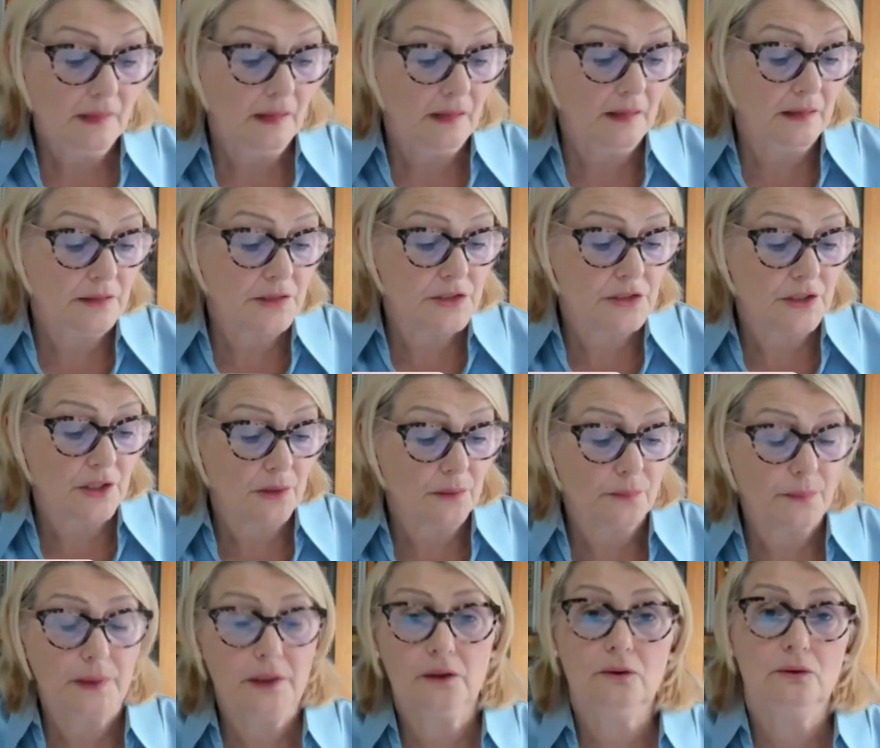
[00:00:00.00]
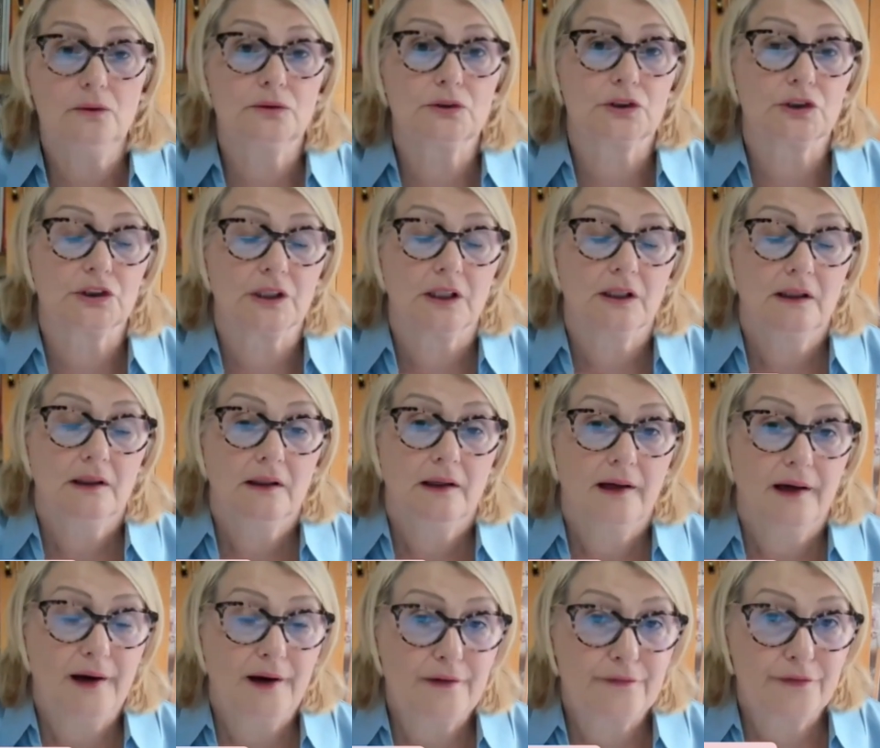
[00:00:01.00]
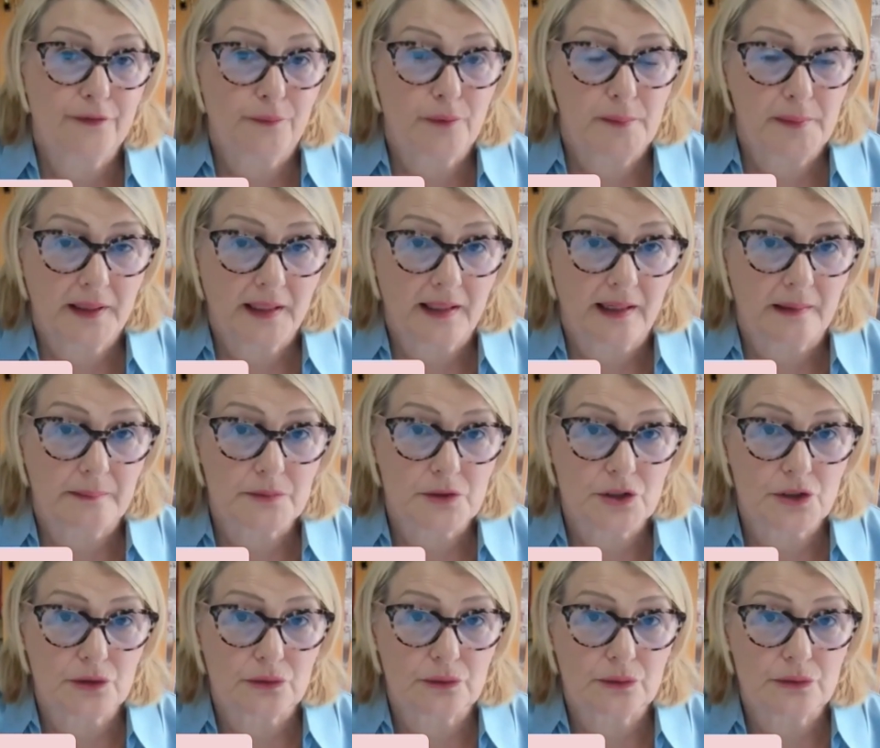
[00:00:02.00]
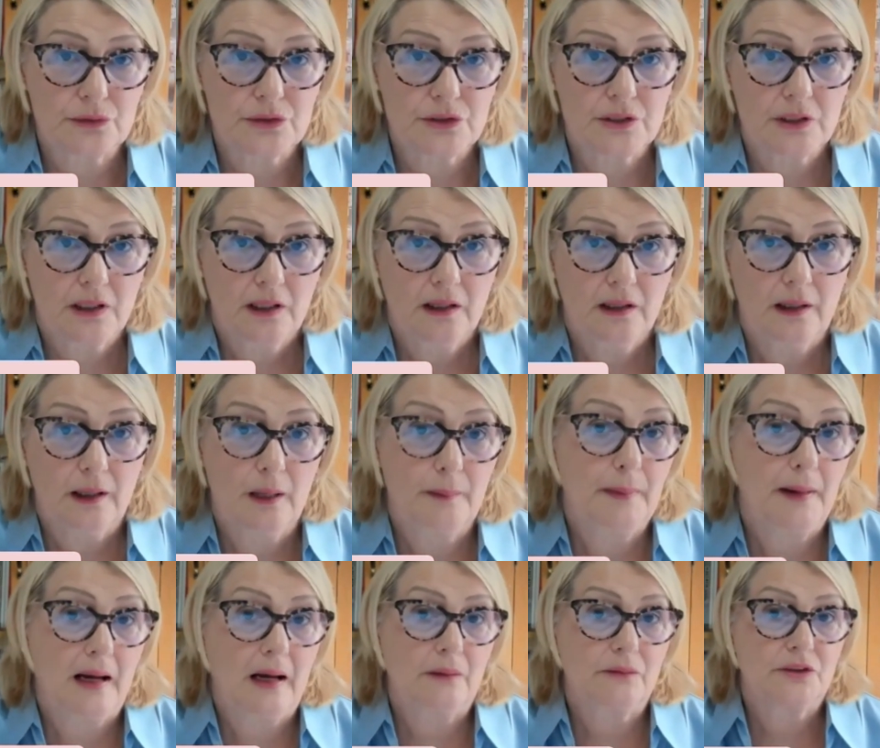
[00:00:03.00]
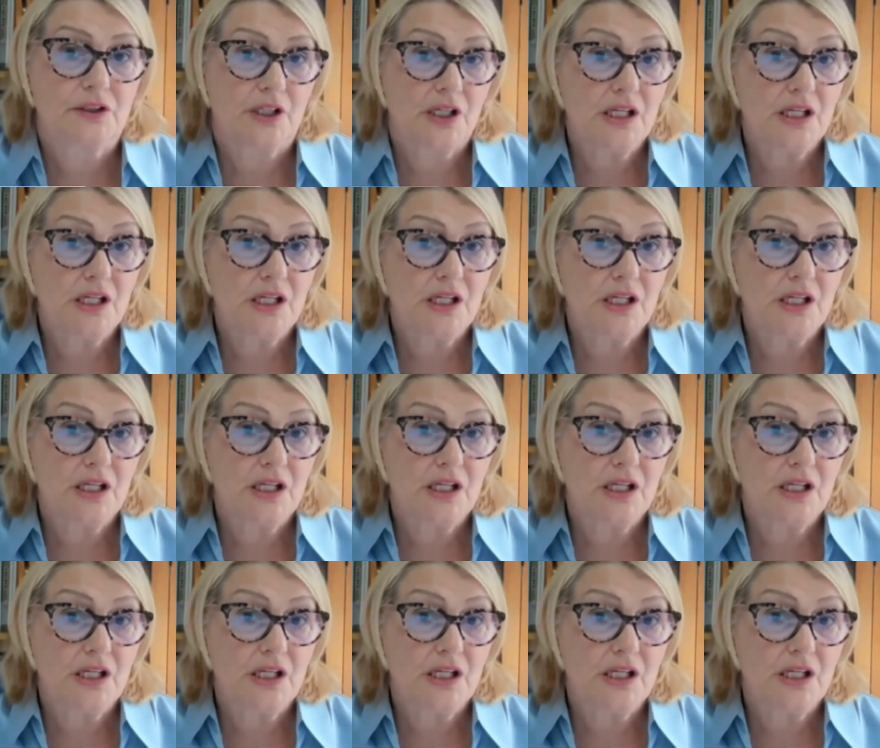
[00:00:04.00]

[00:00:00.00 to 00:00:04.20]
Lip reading: And so we launched our For Women capsules about a